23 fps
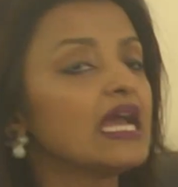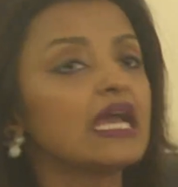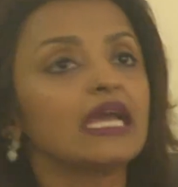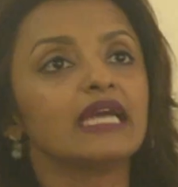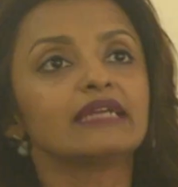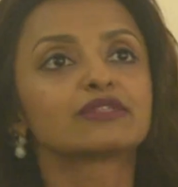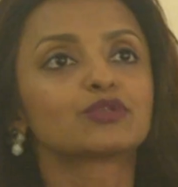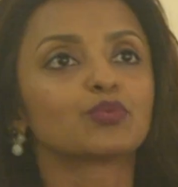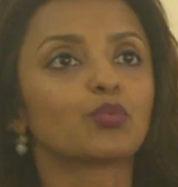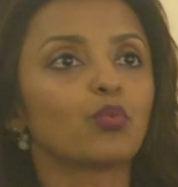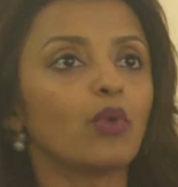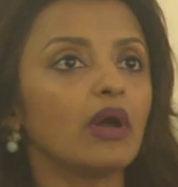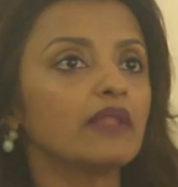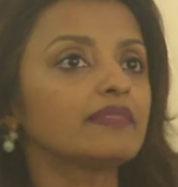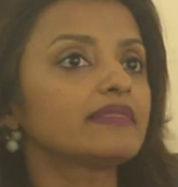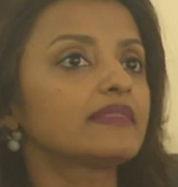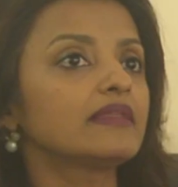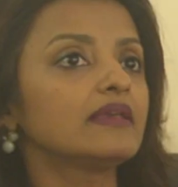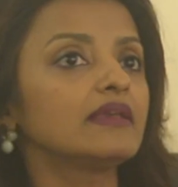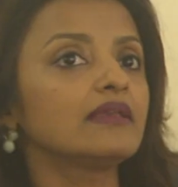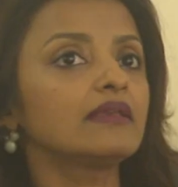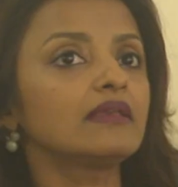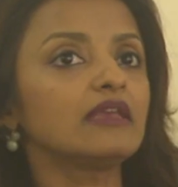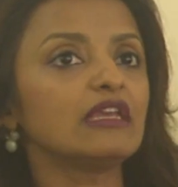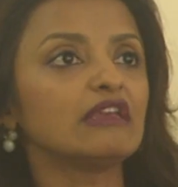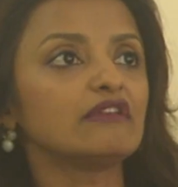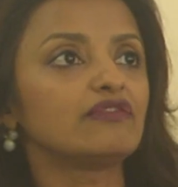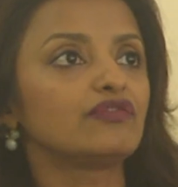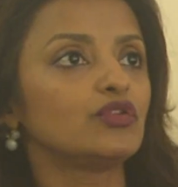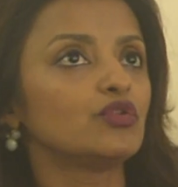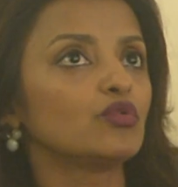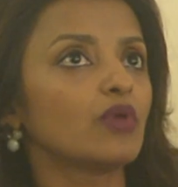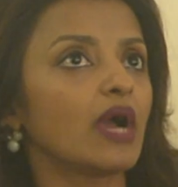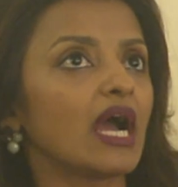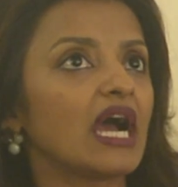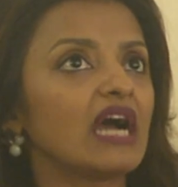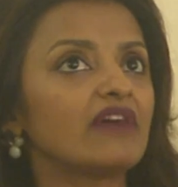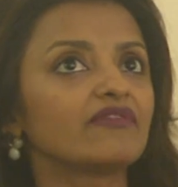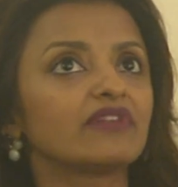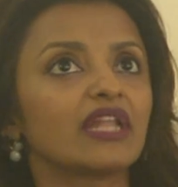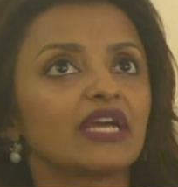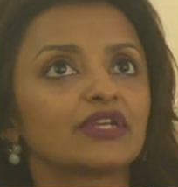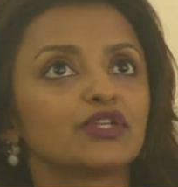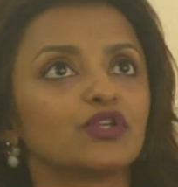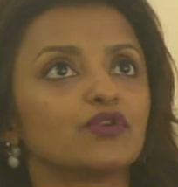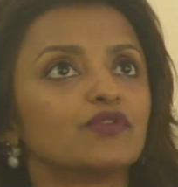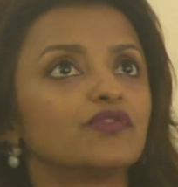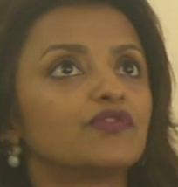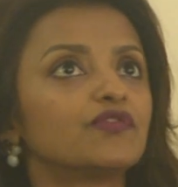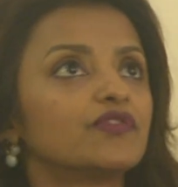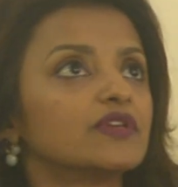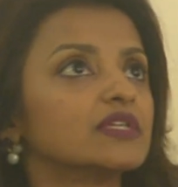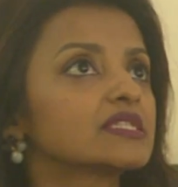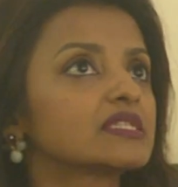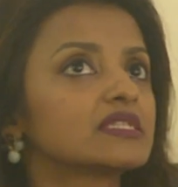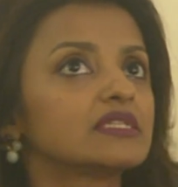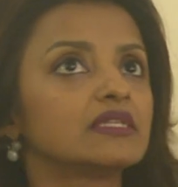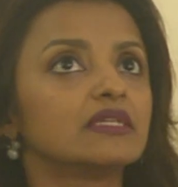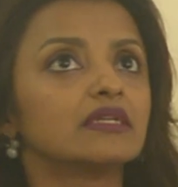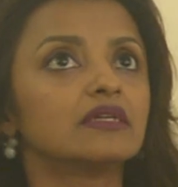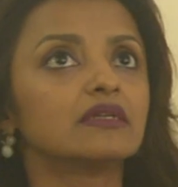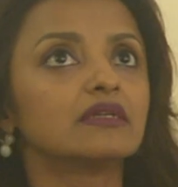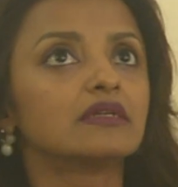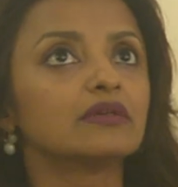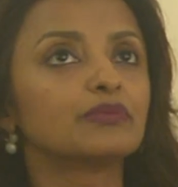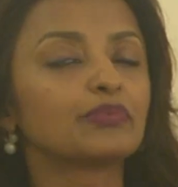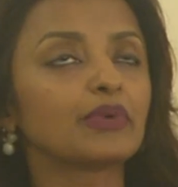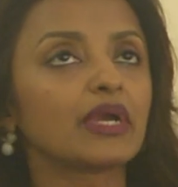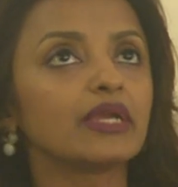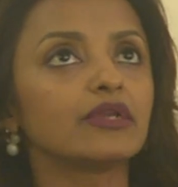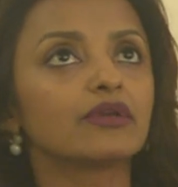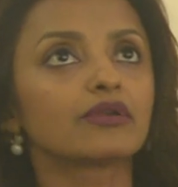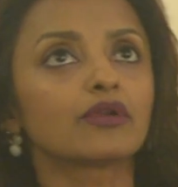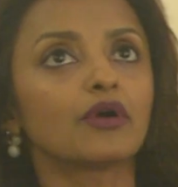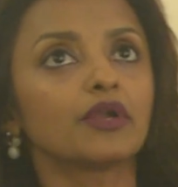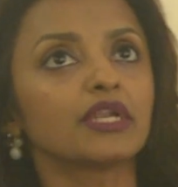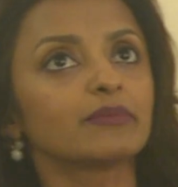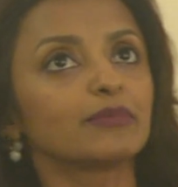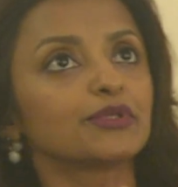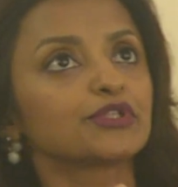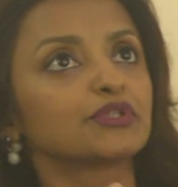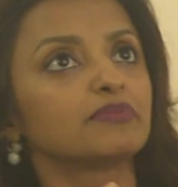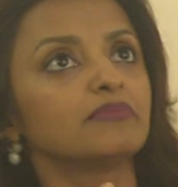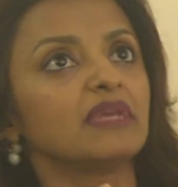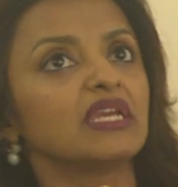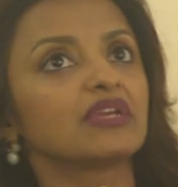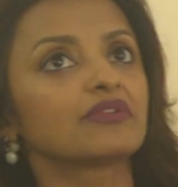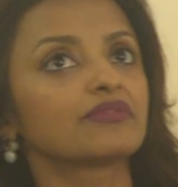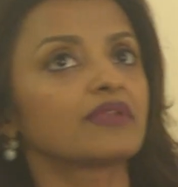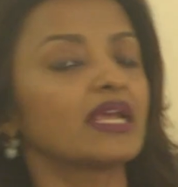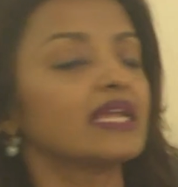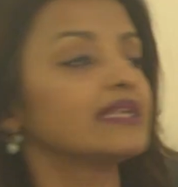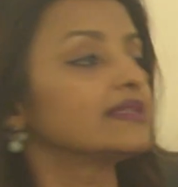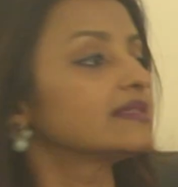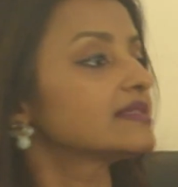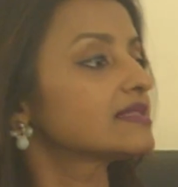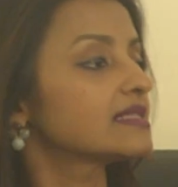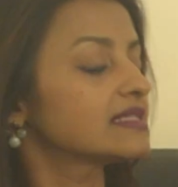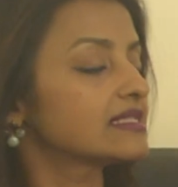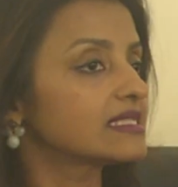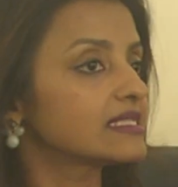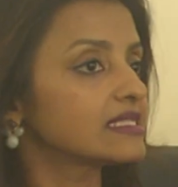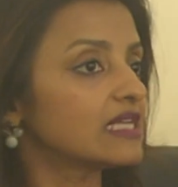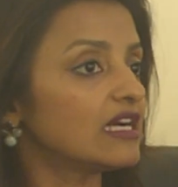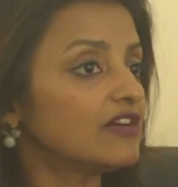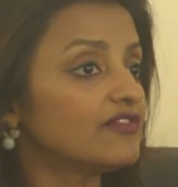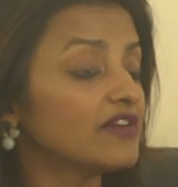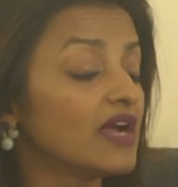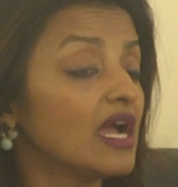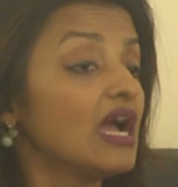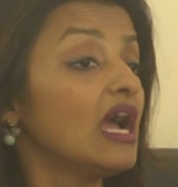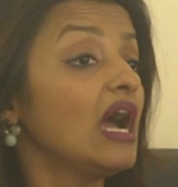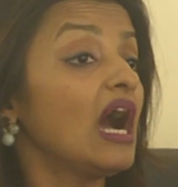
It's one thing if you have like your first year where you're not able to make rents and stuff.